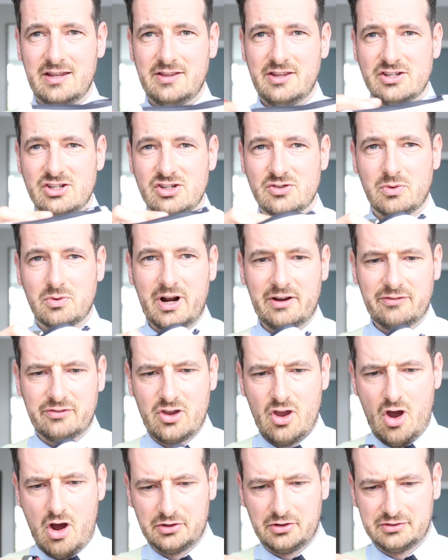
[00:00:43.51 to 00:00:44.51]
This is what I've
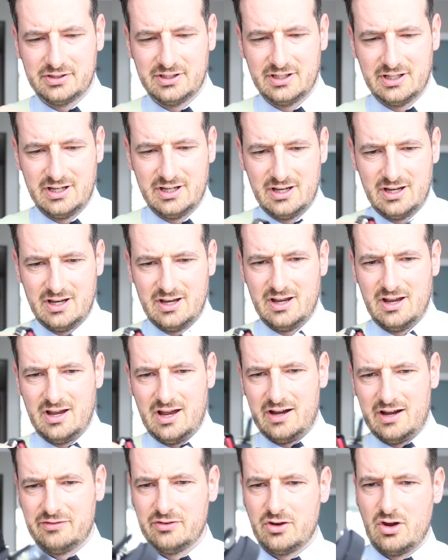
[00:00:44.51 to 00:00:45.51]
got.
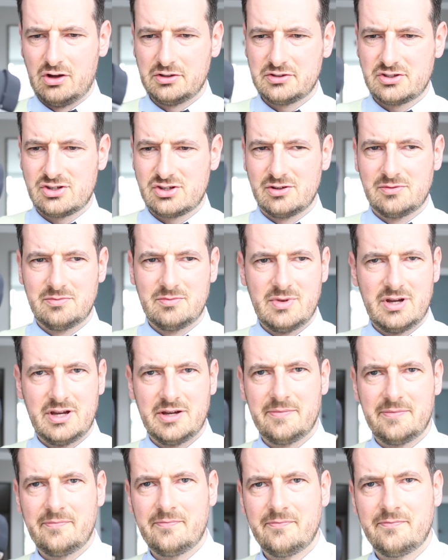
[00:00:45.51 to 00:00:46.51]
I've got
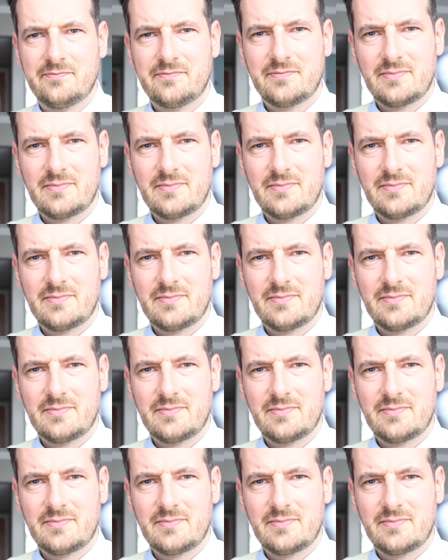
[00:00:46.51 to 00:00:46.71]
some,